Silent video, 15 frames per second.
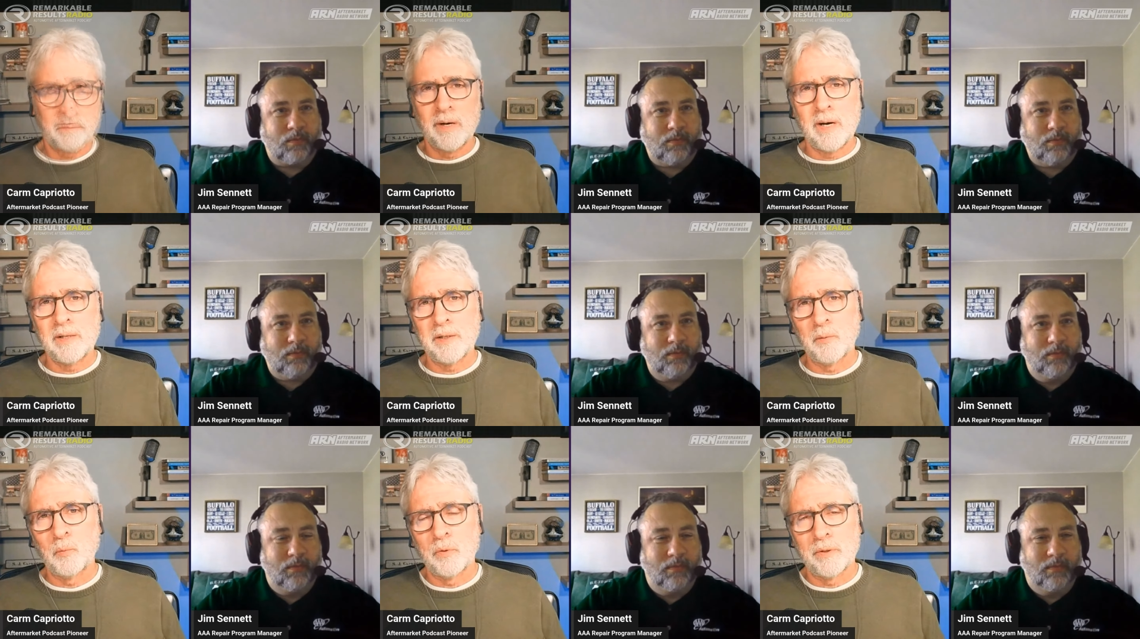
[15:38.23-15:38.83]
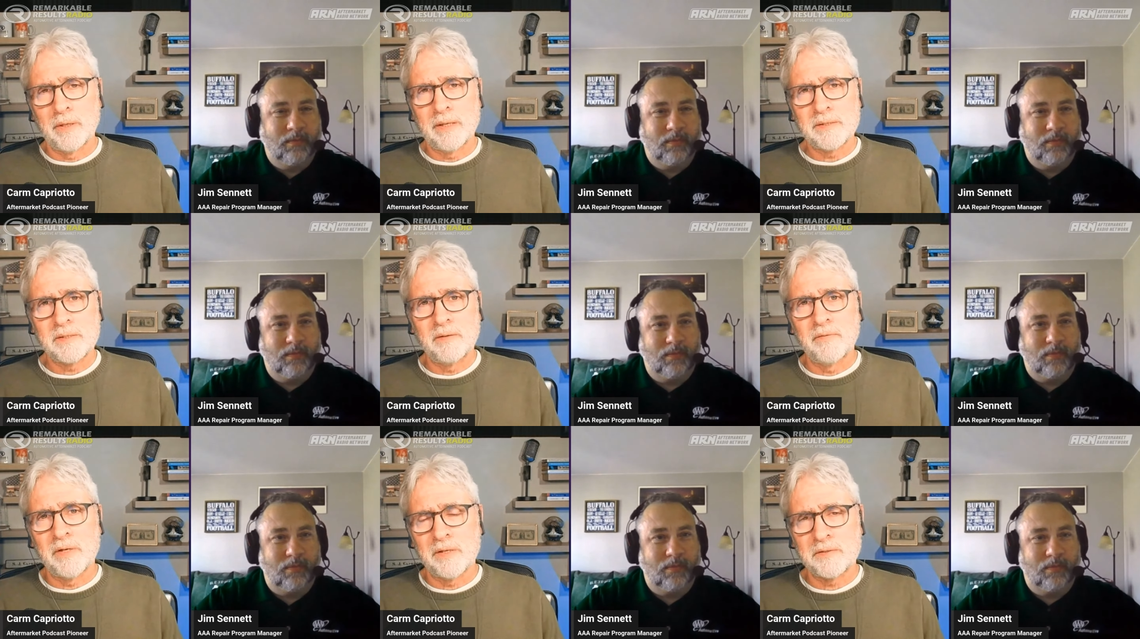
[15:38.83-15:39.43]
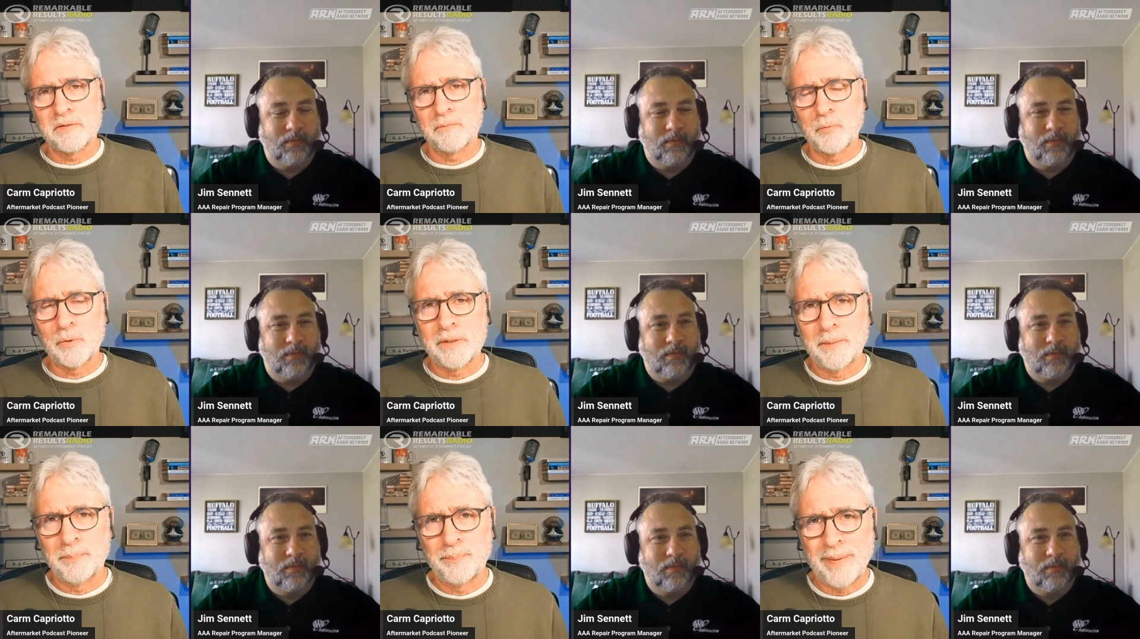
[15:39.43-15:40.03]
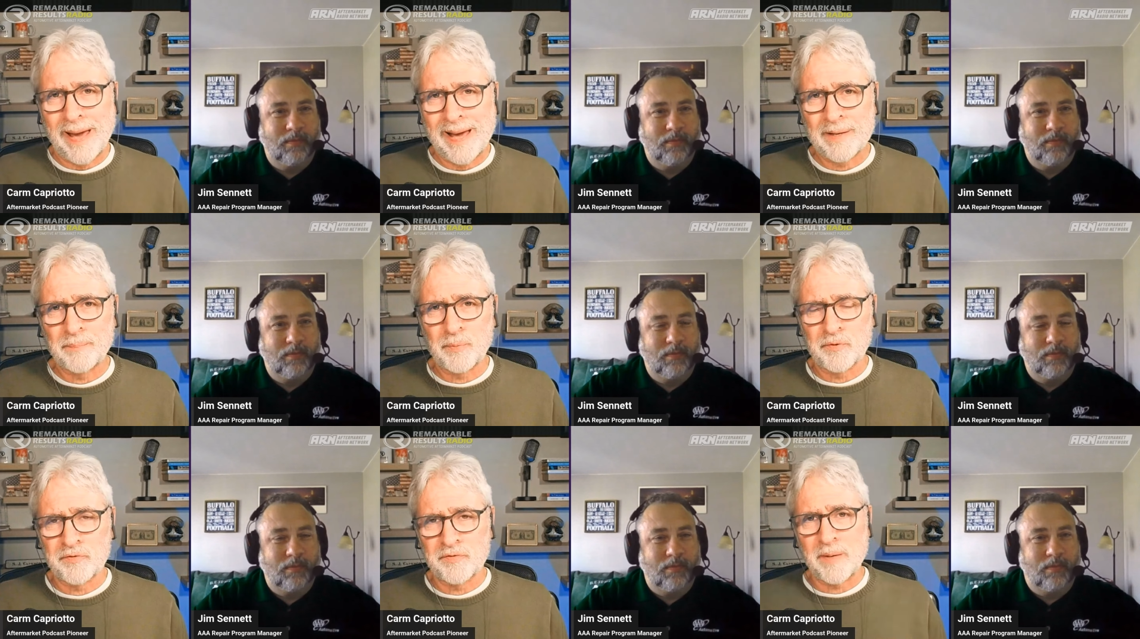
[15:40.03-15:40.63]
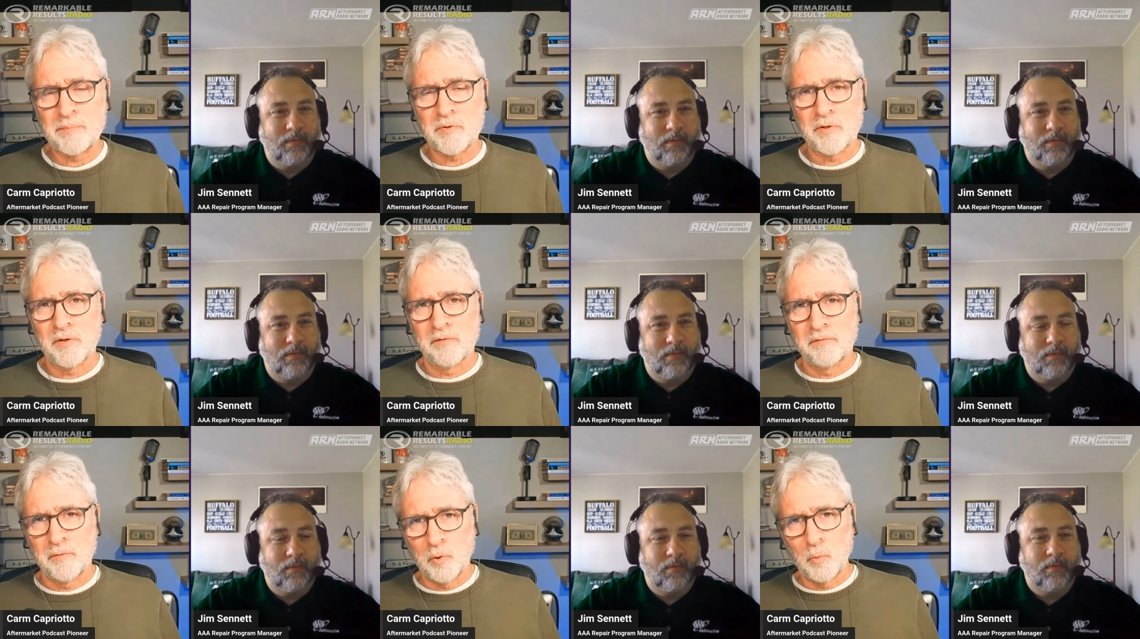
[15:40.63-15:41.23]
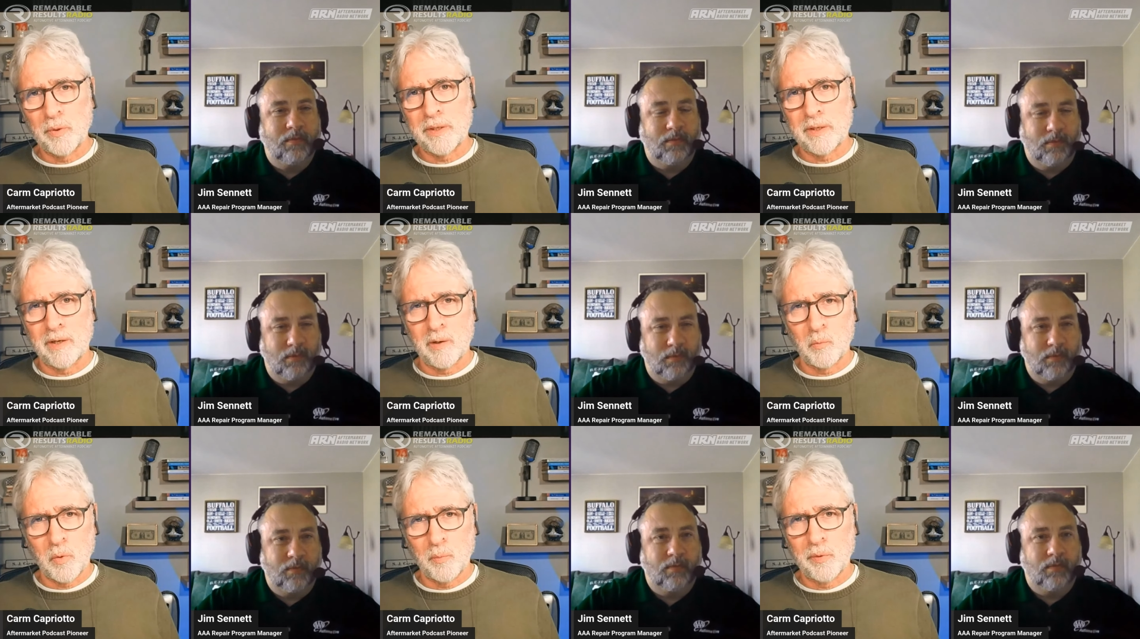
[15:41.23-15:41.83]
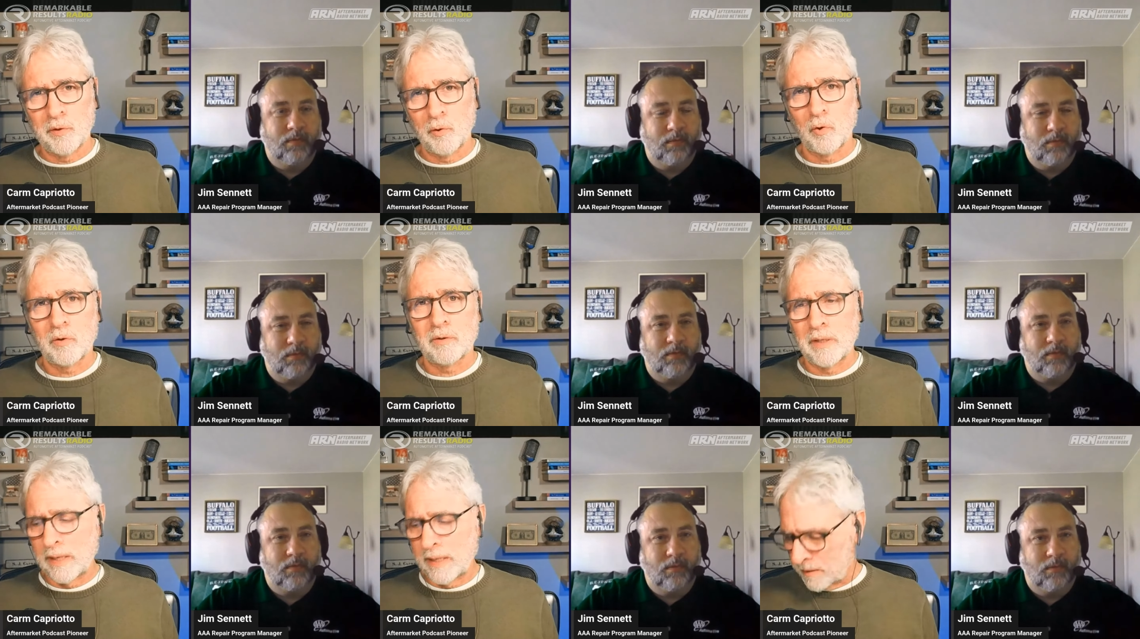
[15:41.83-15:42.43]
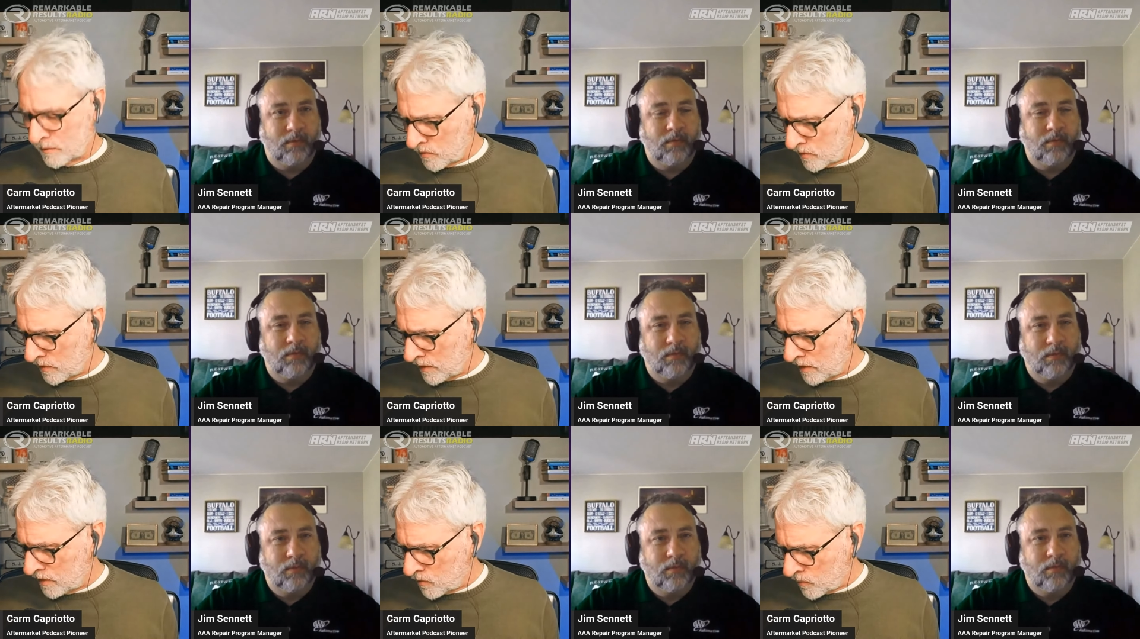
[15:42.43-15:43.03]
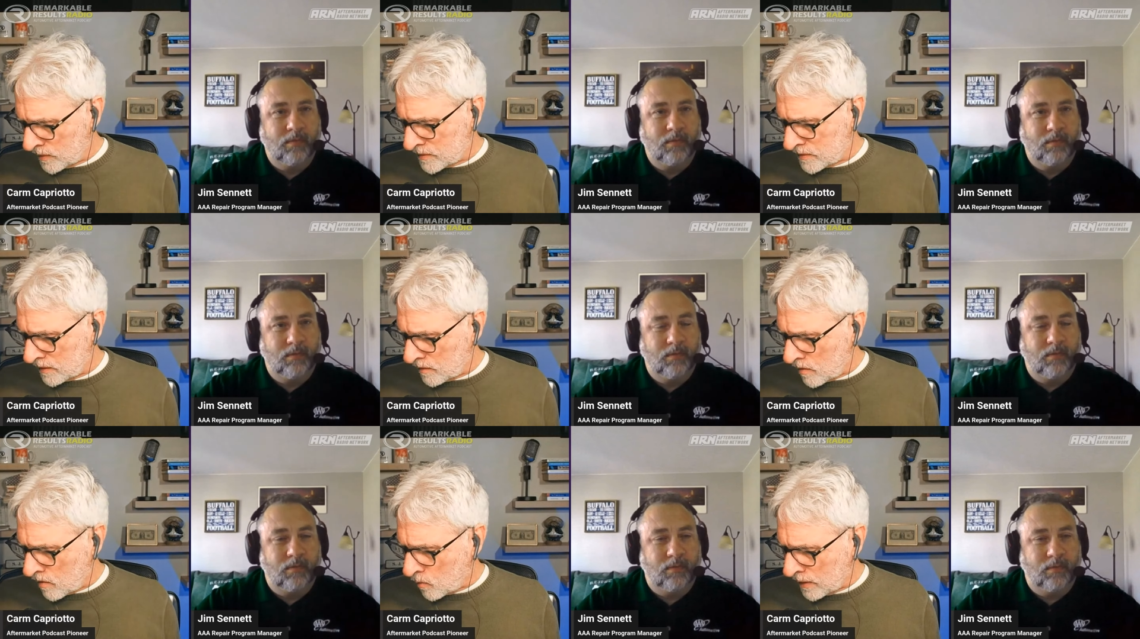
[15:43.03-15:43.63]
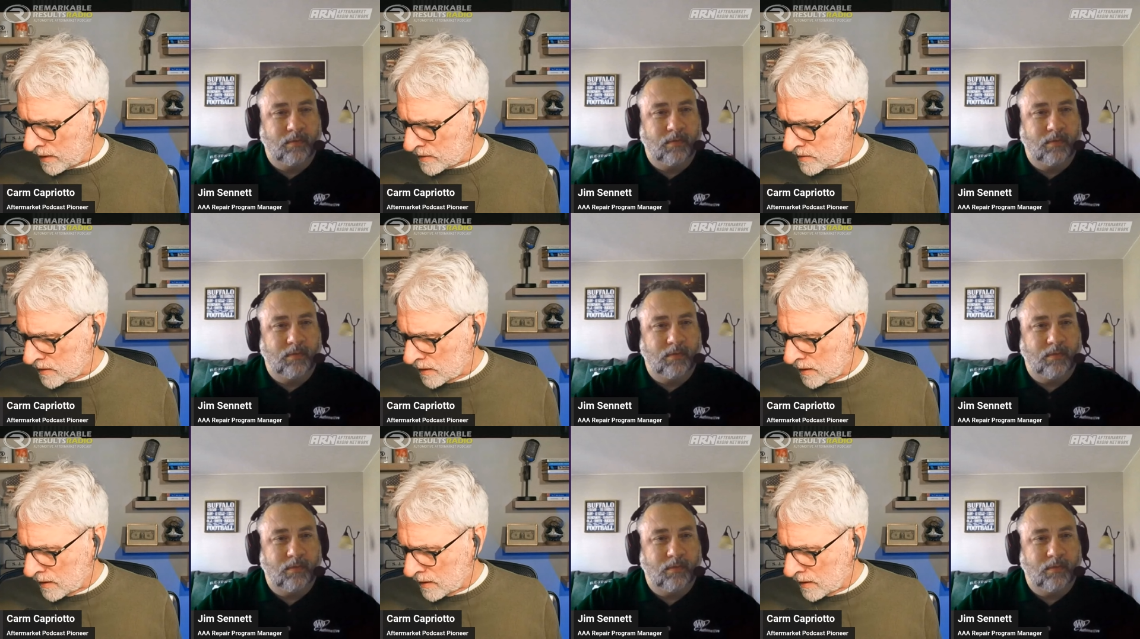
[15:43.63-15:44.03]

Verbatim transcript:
Speaker 1: Hollywood has given us a really bad perception of who we are and what we look like, dirty, greasy, always.